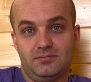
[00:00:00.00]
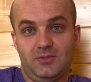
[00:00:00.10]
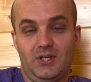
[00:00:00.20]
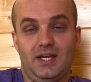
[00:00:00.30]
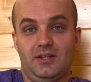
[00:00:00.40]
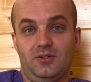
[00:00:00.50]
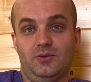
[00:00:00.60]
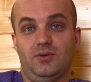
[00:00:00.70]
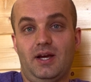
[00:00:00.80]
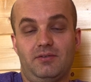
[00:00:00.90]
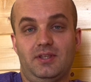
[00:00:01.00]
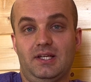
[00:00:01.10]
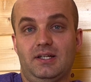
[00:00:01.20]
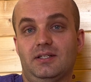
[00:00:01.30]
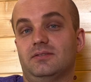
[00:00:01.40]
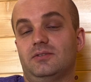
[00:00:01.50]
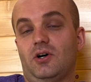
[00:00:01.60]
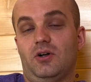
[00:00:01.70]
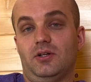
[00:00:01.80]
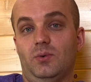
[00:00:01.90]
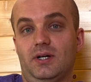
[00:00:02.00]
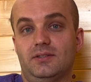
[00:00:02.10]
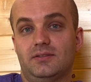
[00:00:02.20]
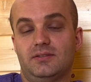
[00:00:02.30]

You can't do everything all at once.